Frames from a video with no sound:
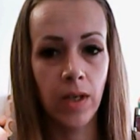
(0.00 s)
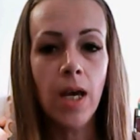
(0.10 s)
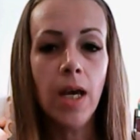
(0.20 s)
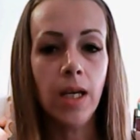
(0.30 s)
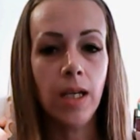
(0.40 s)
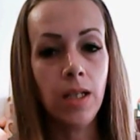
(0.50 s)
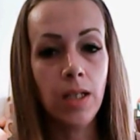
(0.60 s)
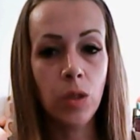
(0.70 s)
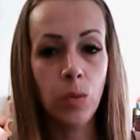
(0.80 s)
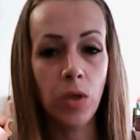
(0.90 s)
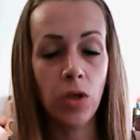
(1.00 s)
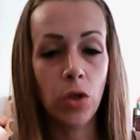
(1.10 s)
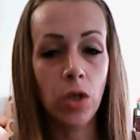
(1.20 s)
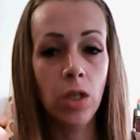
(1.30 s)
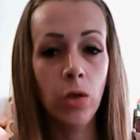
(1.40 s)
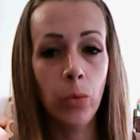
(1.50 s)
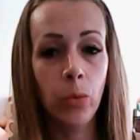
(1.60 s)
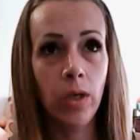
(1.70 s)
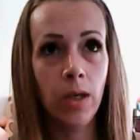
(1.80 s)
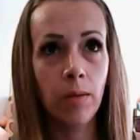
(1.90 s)
In this period,
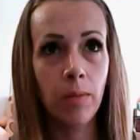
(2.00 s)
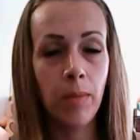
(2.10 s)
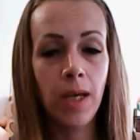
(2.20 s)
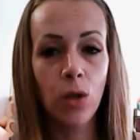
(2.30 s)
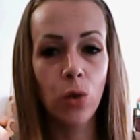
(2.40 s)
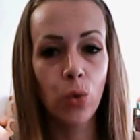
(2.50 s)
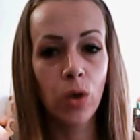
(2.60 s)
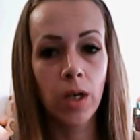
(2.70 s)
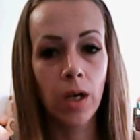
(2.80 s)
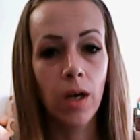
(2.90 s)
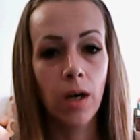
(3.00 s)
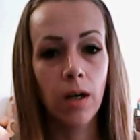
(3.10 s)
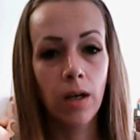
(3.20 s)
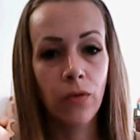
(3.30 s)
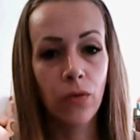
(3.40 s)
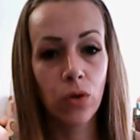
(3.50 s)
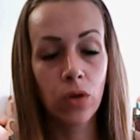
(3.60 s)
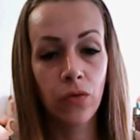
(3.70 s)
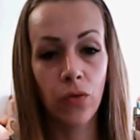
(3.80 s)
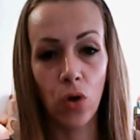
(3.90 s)
we may look for
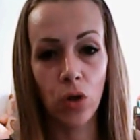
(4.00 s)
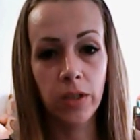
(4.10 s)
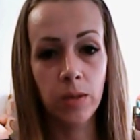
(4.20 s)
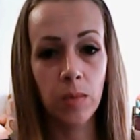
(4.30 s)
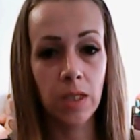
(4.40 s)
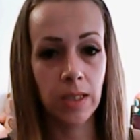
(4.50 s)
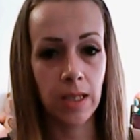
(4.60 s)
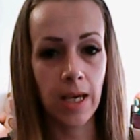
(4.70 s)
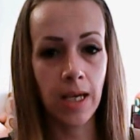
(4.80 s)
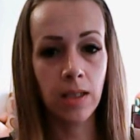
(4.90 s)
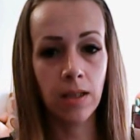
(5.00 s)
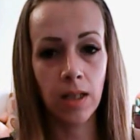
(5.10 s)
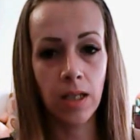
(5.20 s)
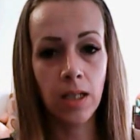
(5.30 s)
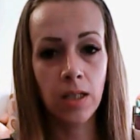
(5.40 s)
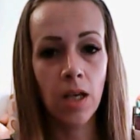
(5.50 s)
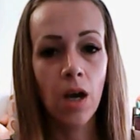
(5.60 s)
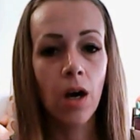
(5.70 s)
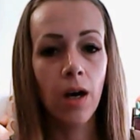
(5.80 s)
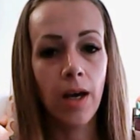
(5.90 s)
faults, mistakes, leaks,
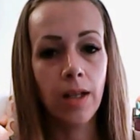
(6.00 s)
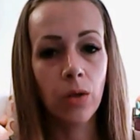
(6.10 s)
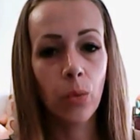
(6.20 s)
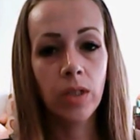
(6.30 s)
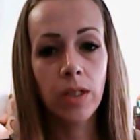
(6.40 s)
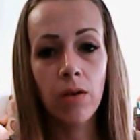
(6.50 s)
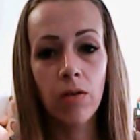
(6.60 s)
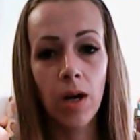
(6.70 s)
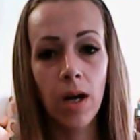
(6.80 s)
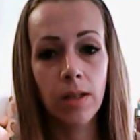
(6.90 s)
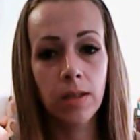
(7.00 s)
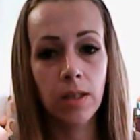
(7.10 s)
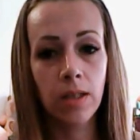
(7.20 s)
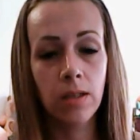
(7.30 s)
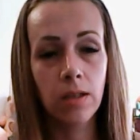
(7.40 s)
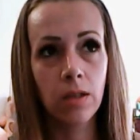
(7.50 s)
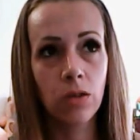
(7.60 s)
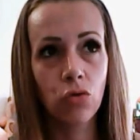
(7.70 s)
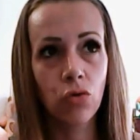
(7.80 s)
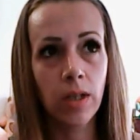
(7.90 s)
and whatever else is
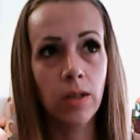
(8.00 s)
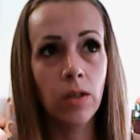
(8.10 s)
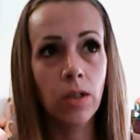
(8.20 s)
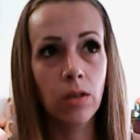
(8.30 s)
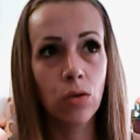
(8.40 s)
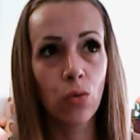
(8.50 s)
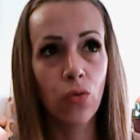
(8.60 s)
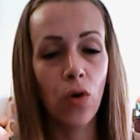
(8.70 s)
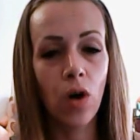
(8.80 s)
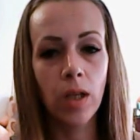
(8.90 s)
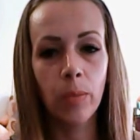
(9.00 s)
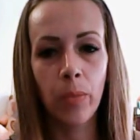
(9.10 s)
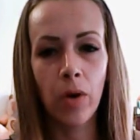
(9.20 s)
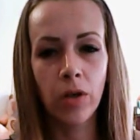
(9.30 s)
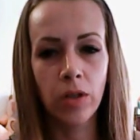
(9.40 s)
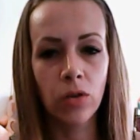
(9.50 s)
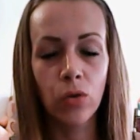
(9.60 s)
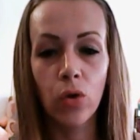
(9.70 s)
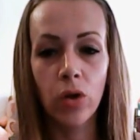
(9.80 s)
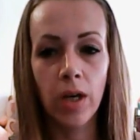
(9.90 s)
threatening to fall apart
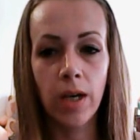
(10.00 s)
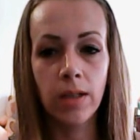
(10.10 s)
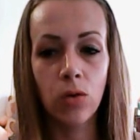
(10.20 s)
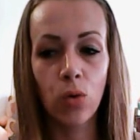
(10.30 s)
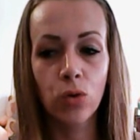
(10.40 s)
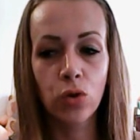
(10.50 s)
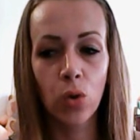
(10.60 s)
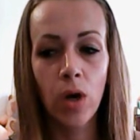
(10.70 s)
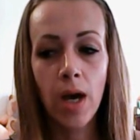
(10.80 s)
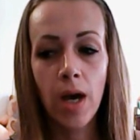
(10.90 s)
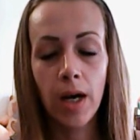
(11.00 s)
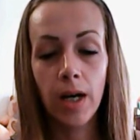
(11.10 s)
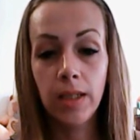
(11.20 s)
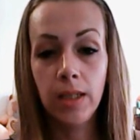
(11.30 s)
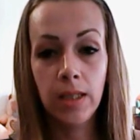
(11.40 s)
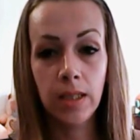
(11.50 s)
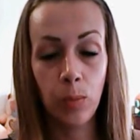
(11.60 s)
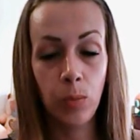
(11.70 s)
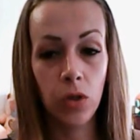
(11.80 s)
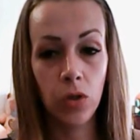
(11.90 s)
and also
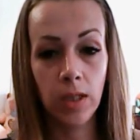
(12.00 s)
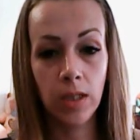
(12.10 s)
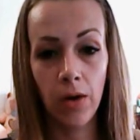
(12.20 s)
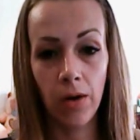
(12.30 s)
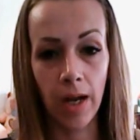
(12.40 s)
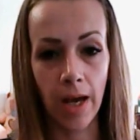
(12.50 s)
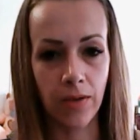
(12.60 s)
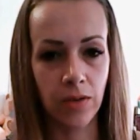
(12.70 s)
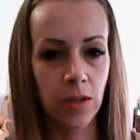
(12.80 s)
disappear in our lives.